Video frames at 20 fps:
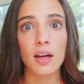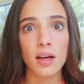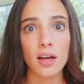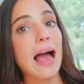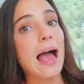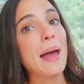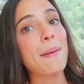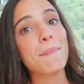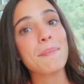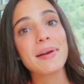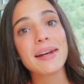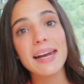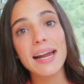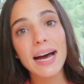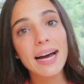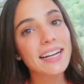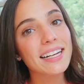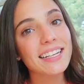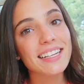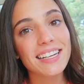I'm
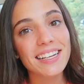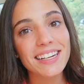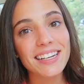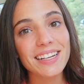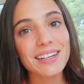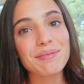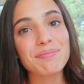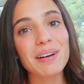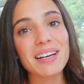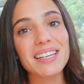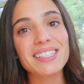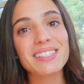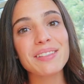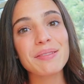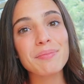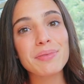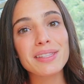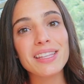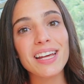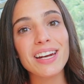not kidding. My
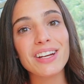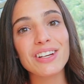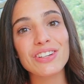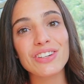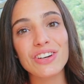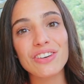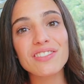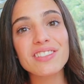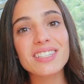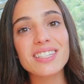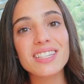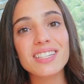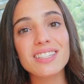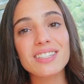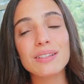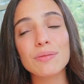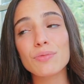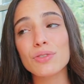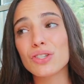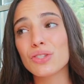sympathetic nervous
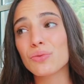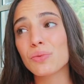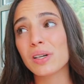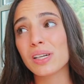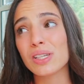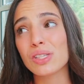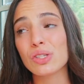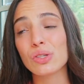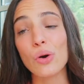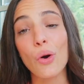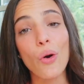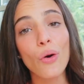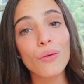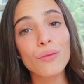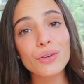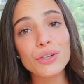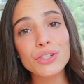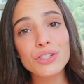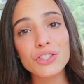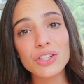system just went into
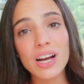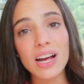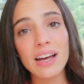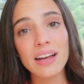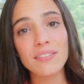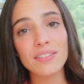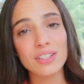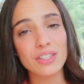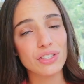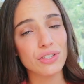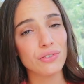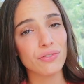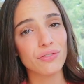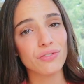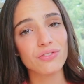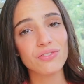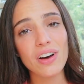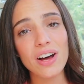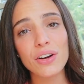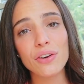overdrive, into
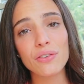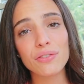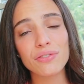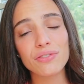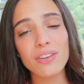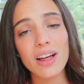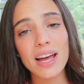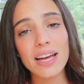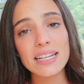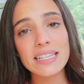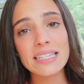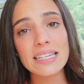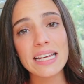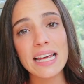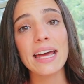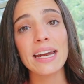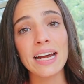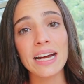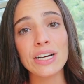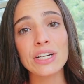fight or flight,
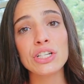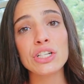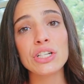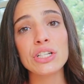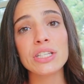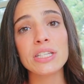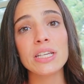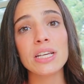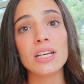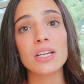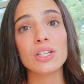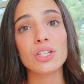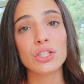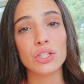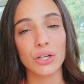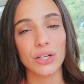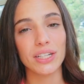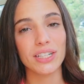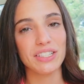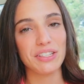and I just
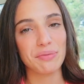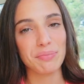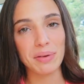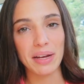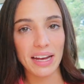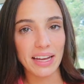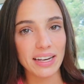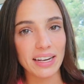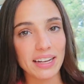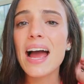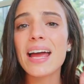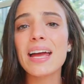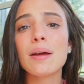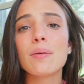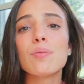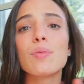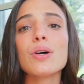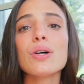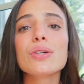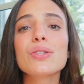started to panic. I
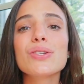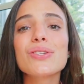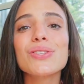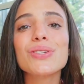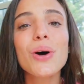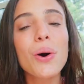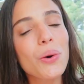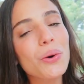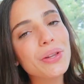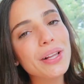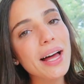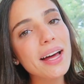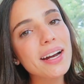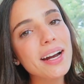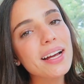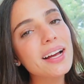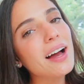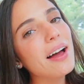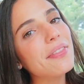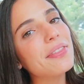am so glad I
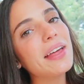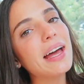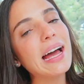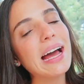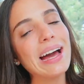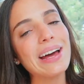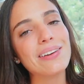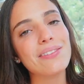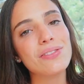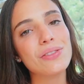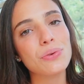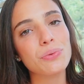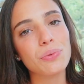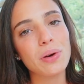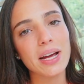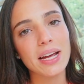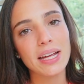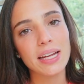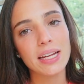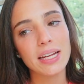got that out of the
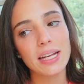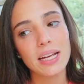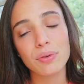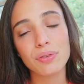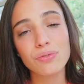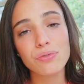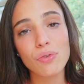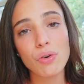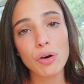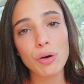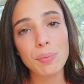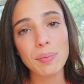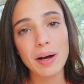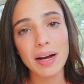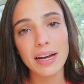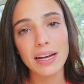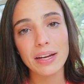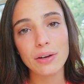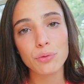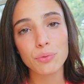way before
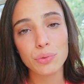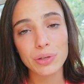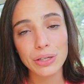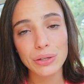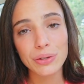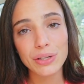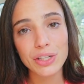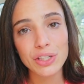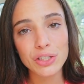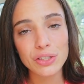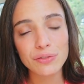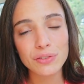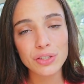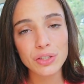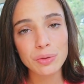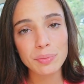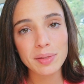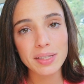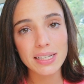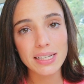my real
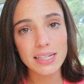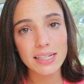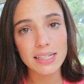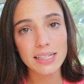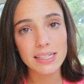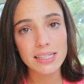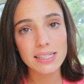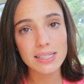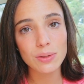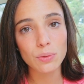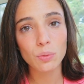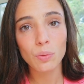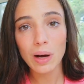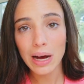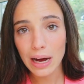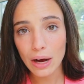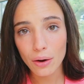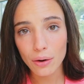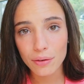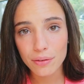interview, because
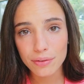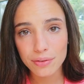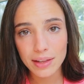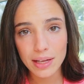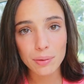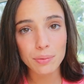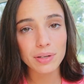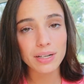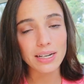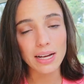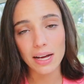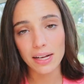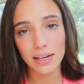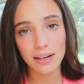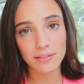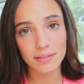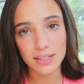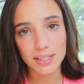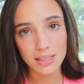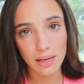wow, they would not
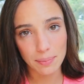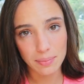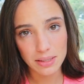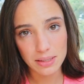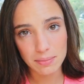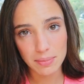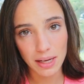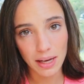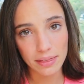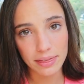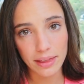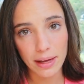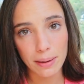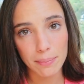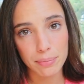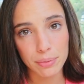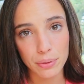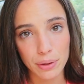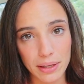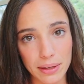have accepted me at that
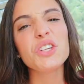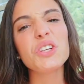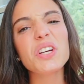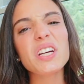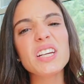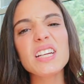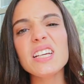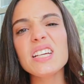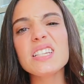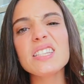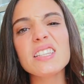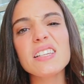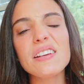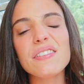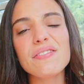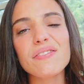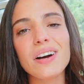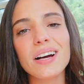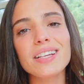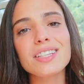point. You can
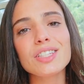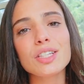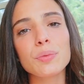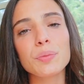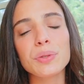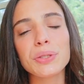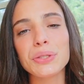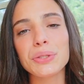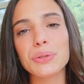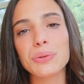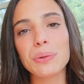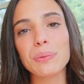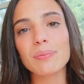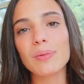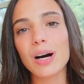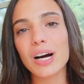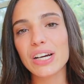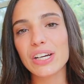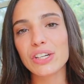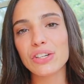easily find someone to do a
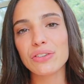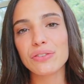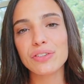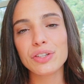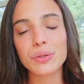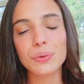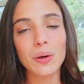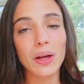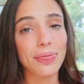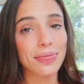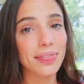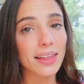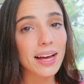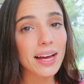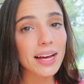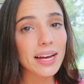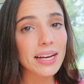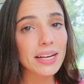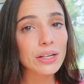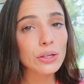mock interview
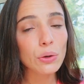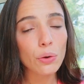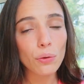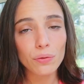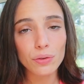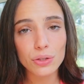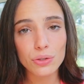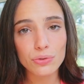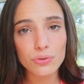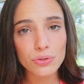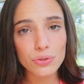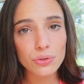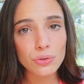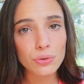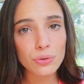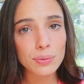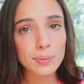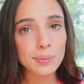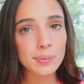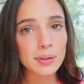online, over
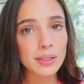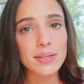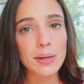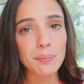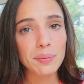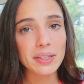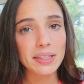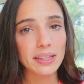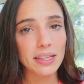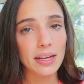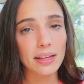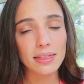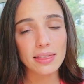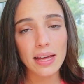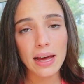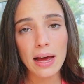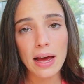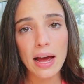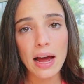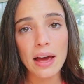Zoom, something like
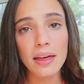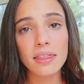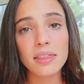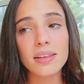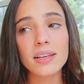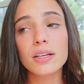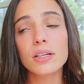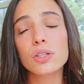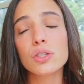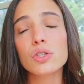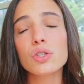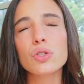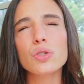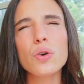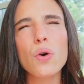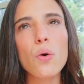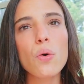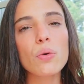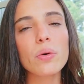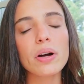that. I think it's
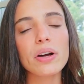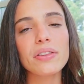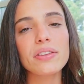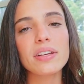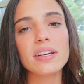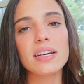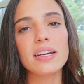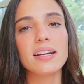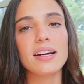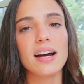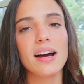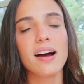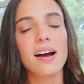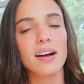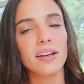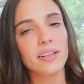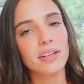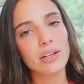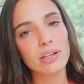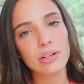so worth it, and I
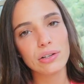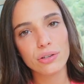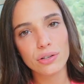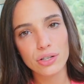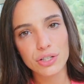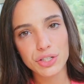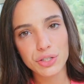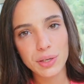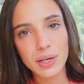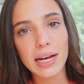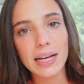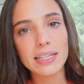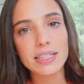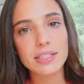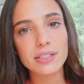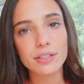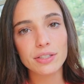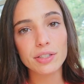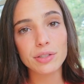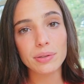highly encourage you
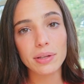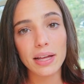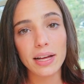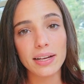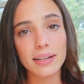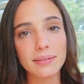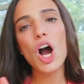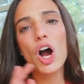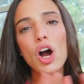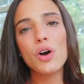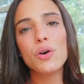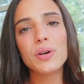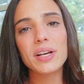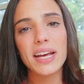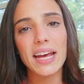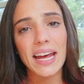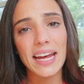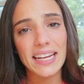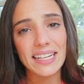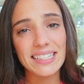guys to do that.
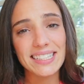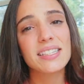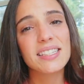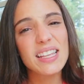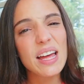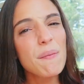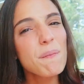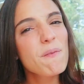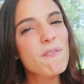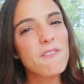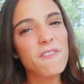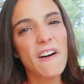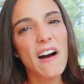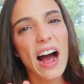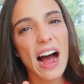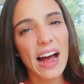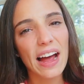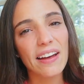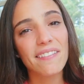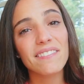Okay, step
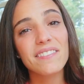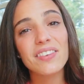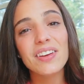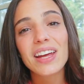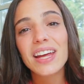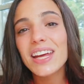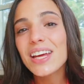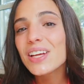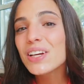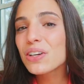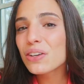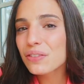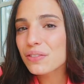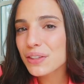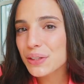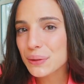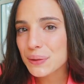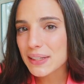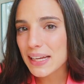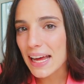5,
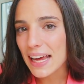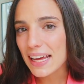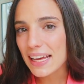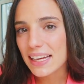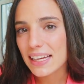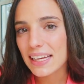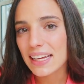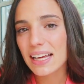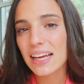interview day.